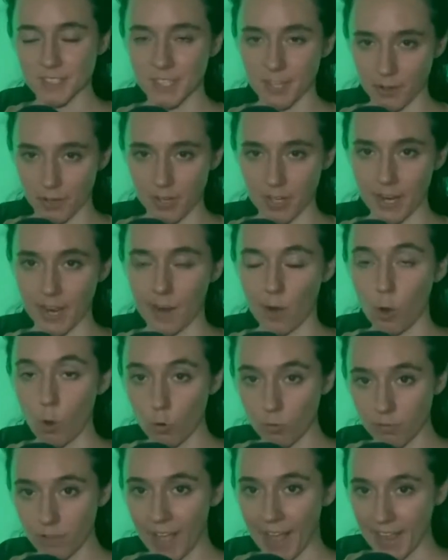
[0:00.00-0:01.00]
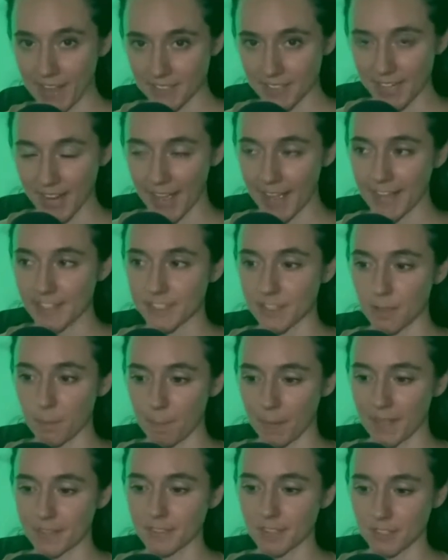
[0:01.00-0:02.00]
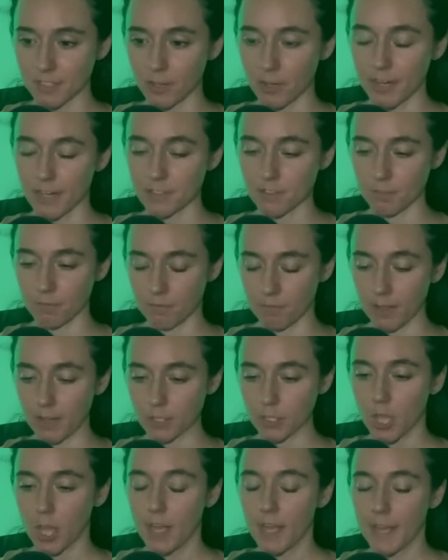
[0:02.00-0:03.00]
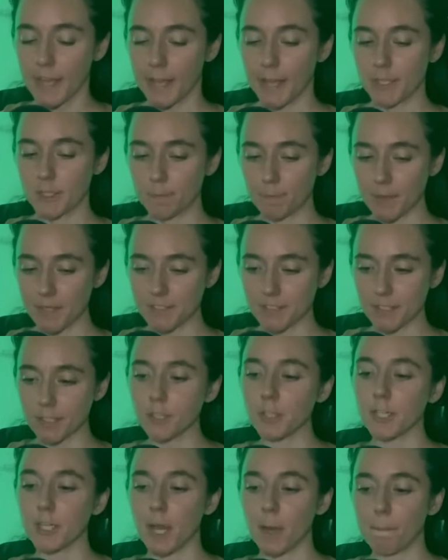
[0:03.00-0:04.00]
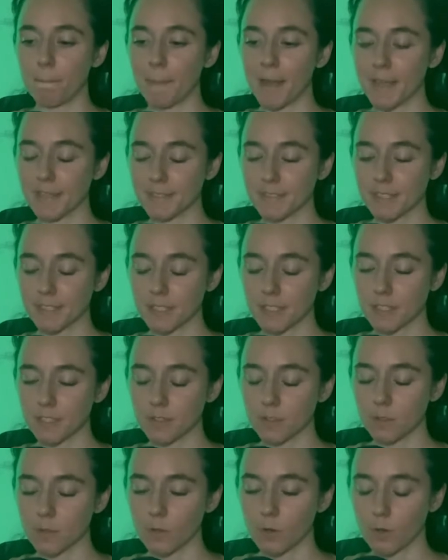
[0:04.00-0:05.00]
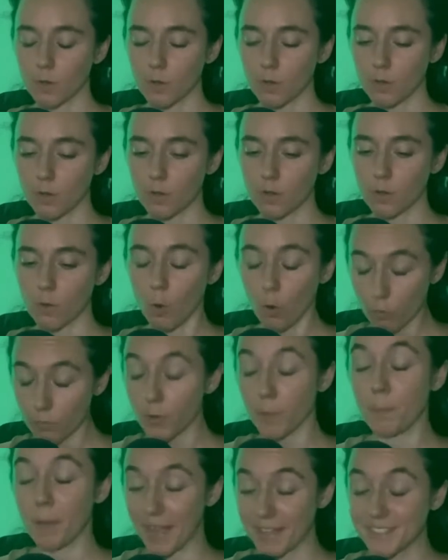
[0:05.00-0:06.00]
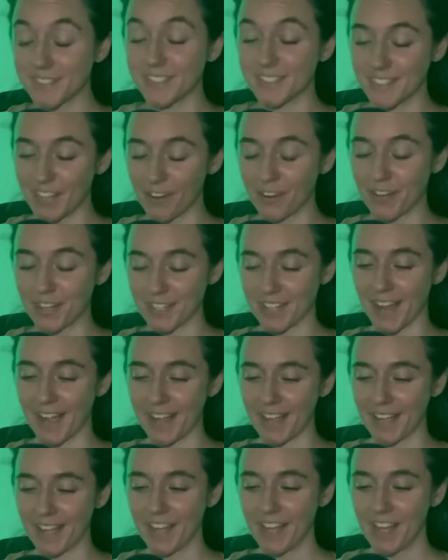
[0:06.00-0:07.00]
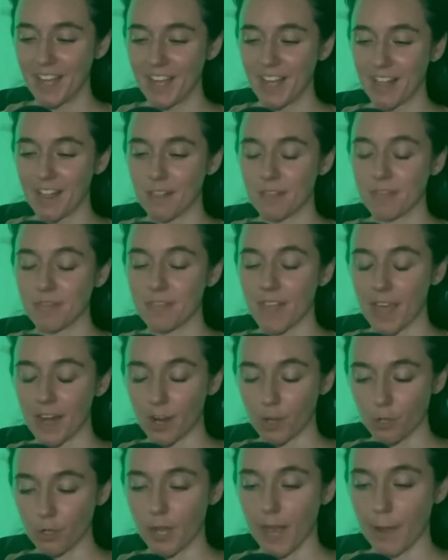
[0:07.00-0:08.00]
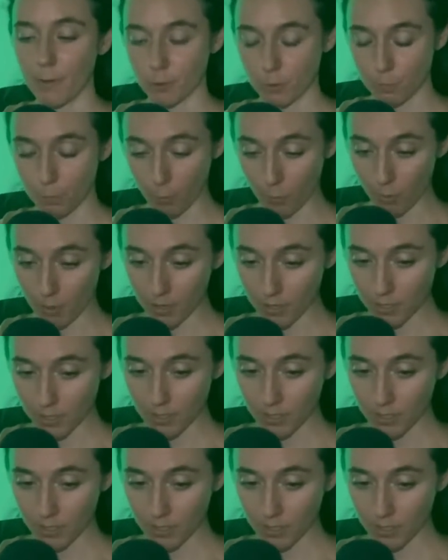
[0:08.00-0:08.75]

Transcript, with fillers: diet. Ova as in eggs, and then pescatarian as in fish. It's basically a pescatarian diet that allows pork